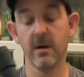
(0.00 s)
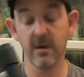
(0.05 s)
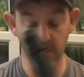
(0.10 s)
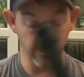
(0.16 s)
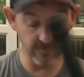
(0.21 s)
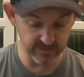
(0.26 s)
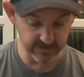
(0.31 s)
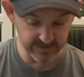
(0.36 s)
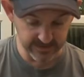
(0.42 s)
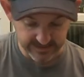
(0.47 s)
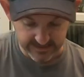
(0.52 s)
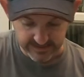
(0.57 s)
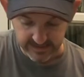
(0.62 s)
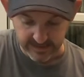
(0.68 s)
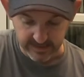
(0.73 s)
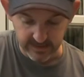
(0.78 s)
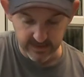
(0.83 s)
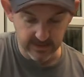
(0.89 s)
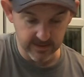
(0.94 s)
Can't really
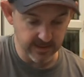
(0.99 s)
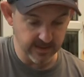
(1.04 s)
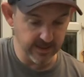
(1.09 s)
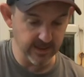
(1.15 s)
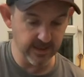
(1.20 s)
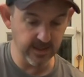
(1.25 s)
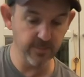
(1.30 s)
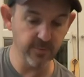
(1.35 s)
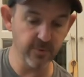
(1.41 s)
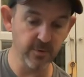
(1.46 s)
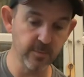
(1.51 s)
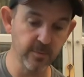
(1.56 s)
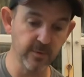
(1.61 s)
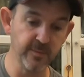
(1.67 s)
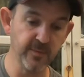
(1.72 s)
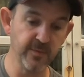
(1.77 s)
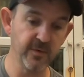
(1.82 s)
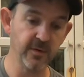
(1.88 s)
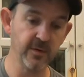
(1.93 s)
see any problems.